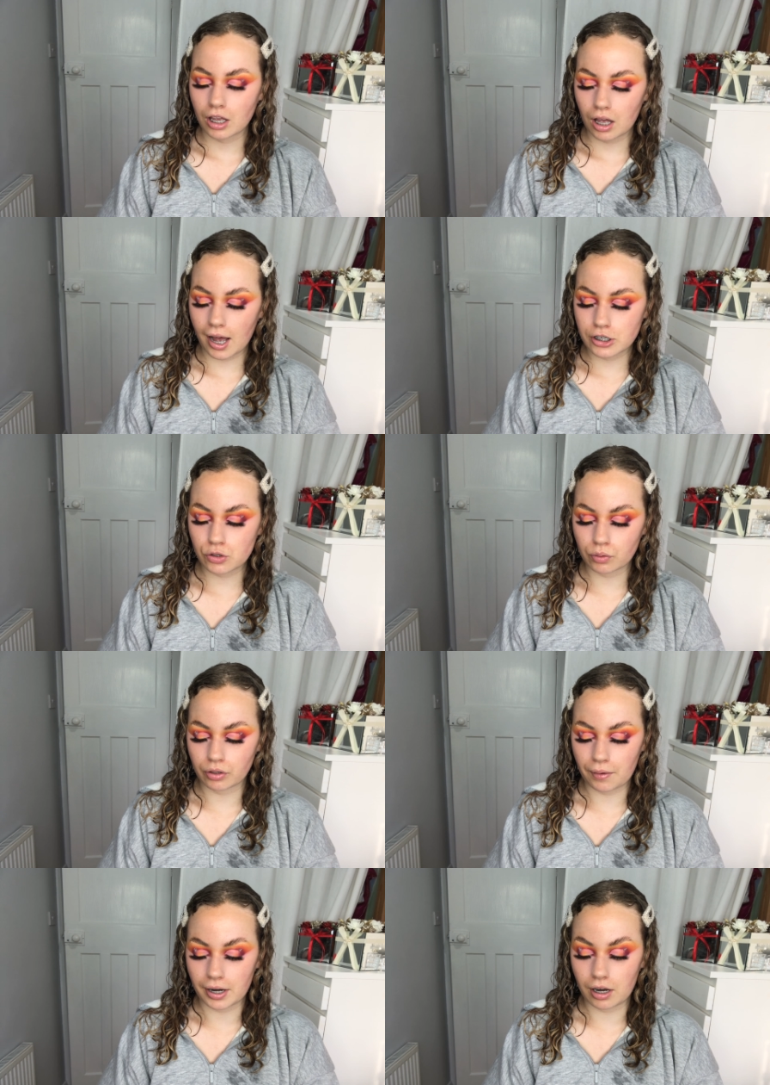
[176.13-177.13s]
As you all know,
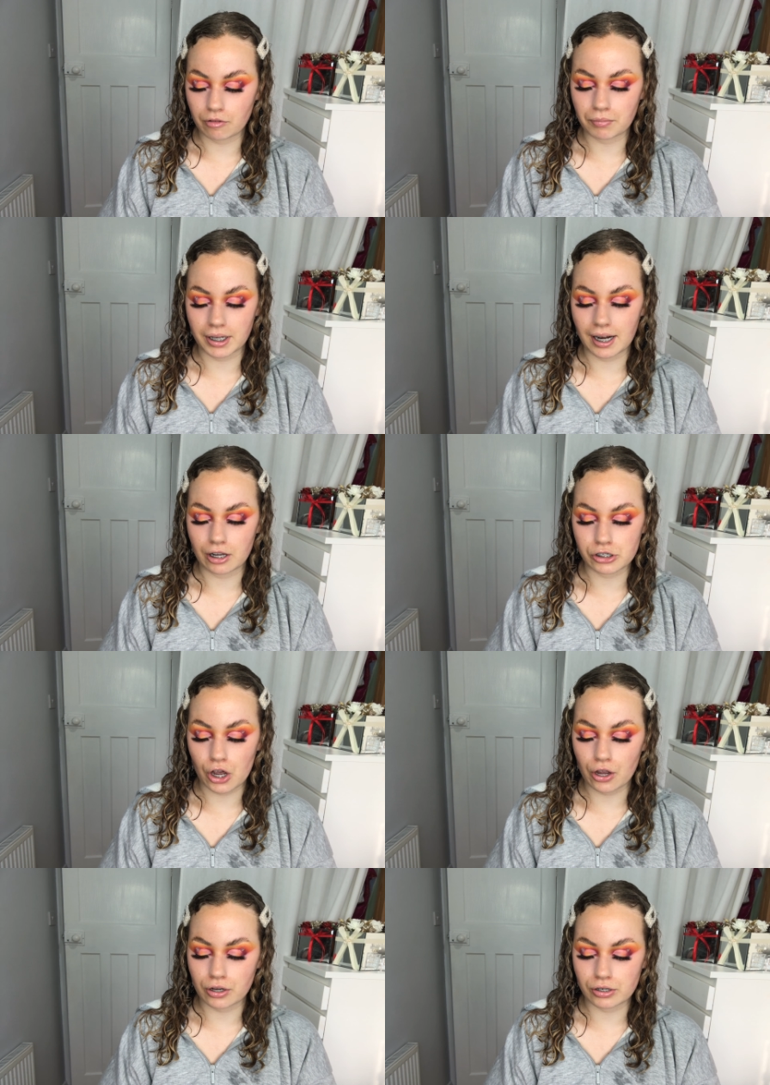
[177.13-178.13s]
I love my yellow
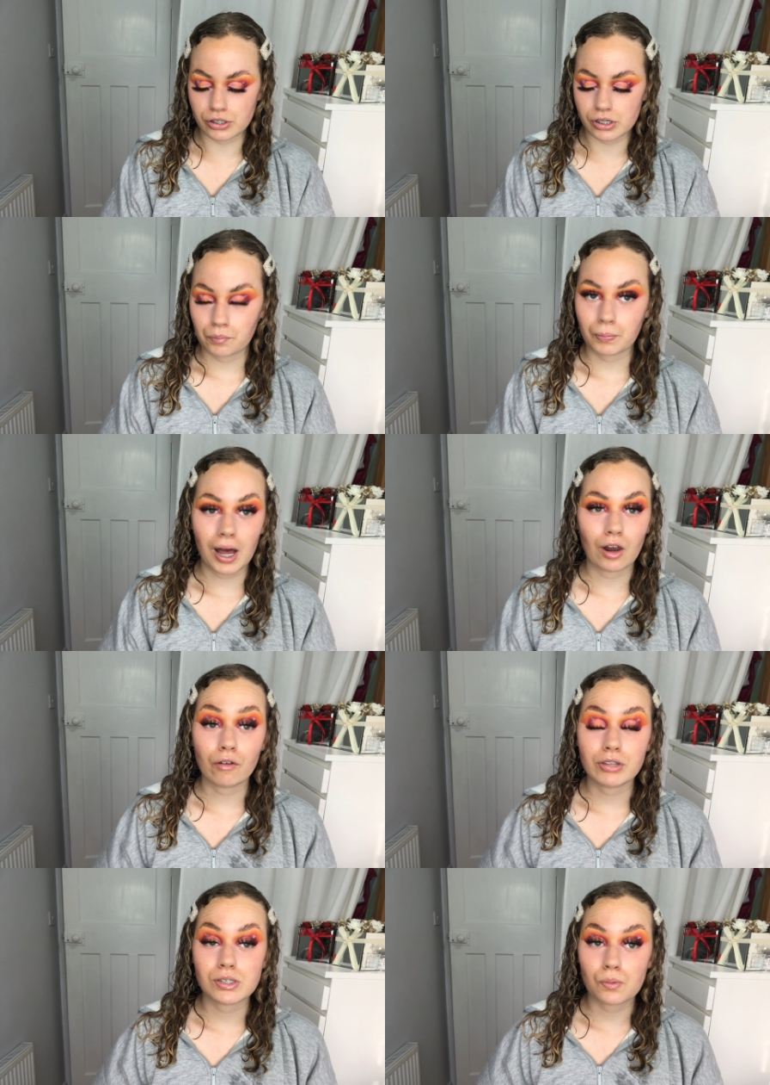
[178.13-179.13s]
tones, but a lot of
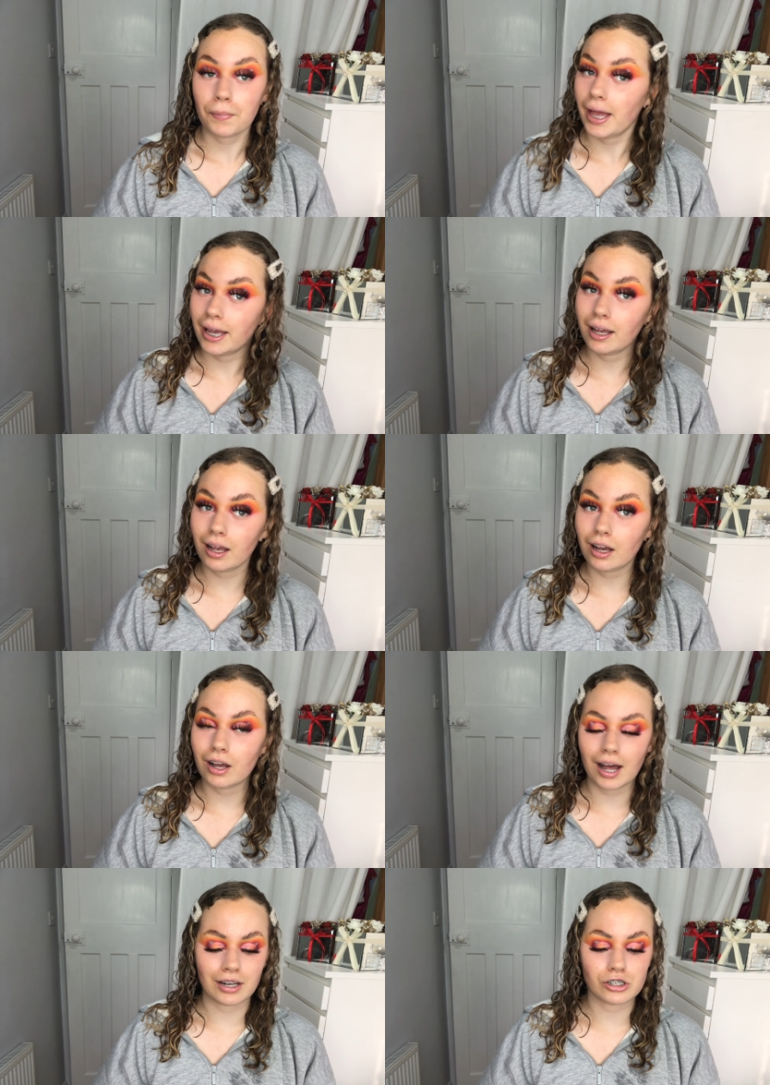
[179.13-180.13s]
these were pink
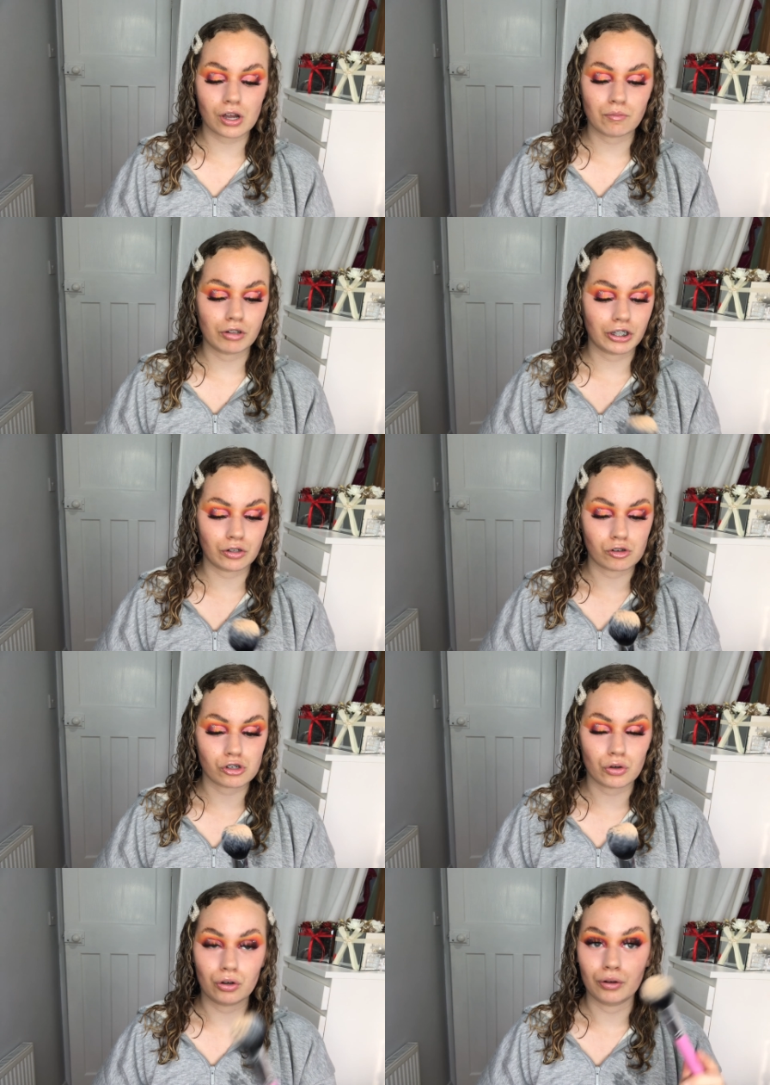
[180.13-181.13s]
and I'm really not
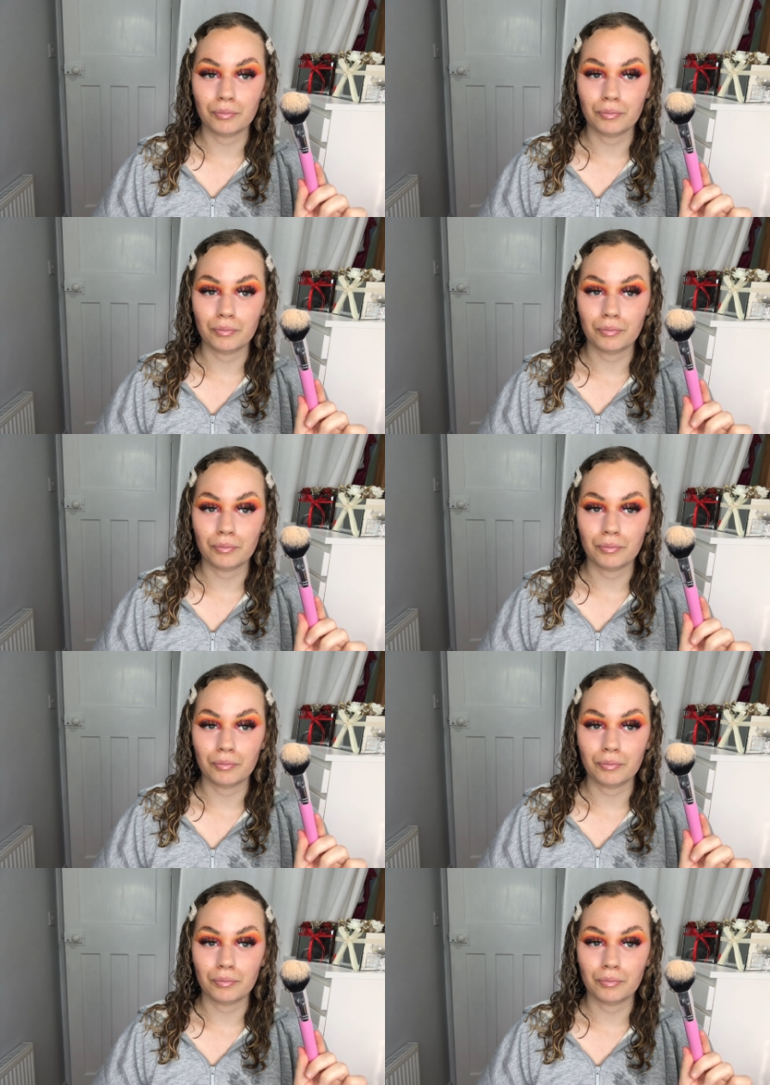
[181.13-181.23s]
sure